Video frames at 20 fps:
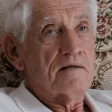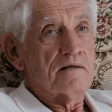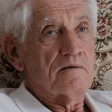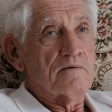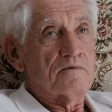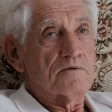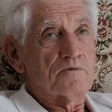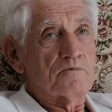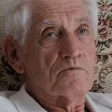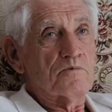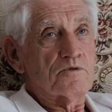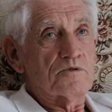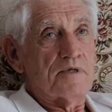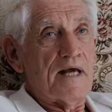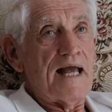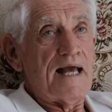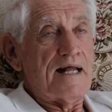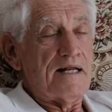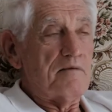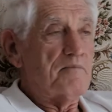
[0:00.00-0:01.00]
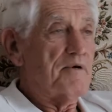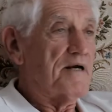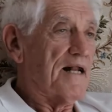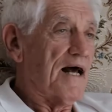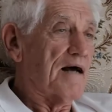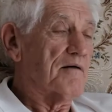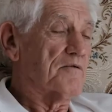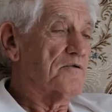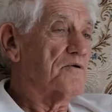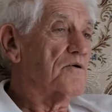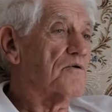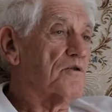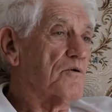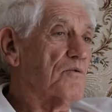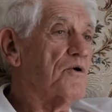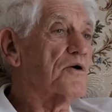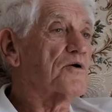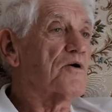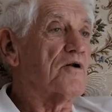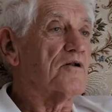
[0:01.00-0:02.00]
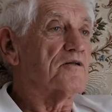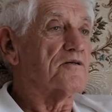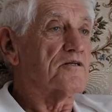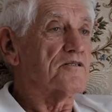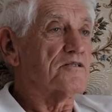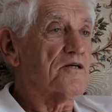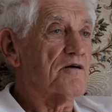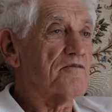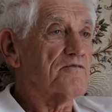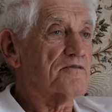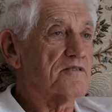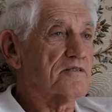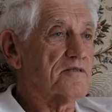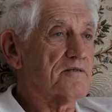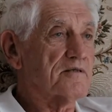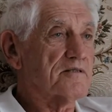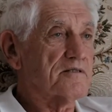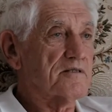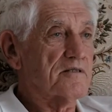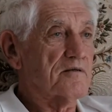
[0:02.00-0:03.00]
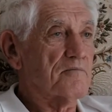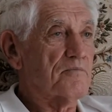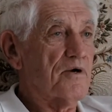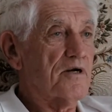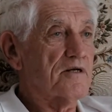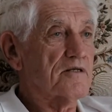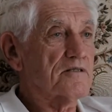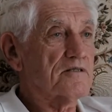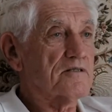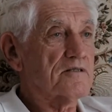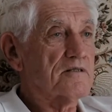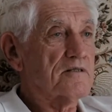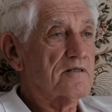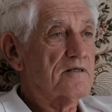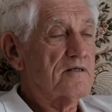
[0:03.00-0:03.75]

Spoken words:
It was handy being able to do all the work on it yourself as an apprentice.